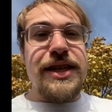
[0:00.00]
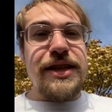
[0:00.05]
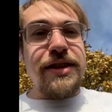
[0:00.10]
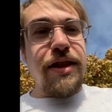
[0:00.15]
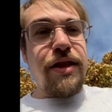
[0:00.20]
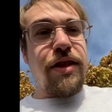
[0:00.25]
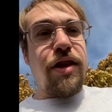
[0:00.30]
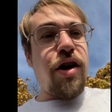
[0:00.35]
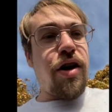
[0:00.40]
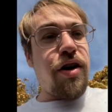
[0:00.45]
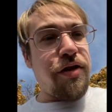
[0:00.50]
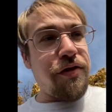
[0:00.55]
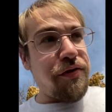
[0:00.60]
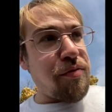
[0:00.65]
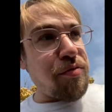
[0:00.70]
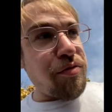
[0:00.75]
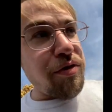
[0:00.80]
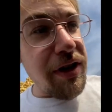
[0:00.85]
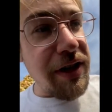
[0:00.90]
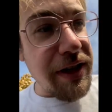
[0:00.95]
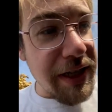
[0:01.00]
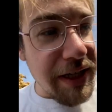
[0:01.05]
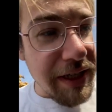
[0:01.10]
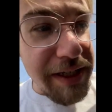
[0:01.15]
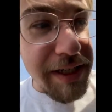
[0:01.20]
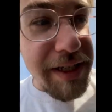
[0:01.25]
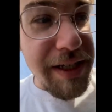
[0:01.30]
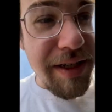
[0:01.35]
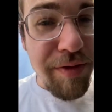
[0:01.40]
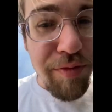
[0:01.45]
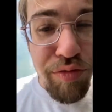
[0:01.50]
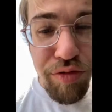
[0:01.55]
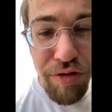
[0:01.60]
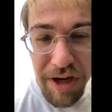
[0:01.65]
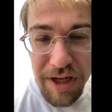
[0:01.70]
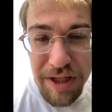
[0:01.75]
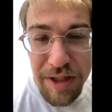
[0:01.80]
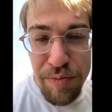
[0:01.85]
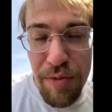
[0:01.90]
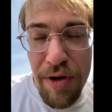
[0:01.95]
the law of abundance,
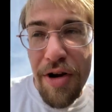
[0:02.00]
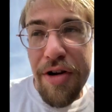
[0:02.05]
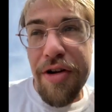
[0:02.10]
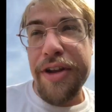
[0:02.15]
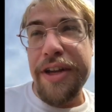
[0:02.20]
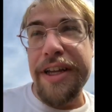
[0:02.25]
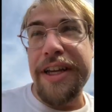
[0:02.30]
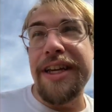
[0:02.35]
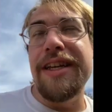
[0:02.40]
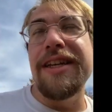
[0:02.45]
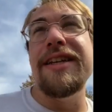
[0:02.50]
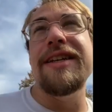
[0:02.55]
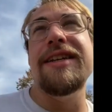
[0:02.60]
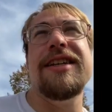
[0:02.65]
prosperity,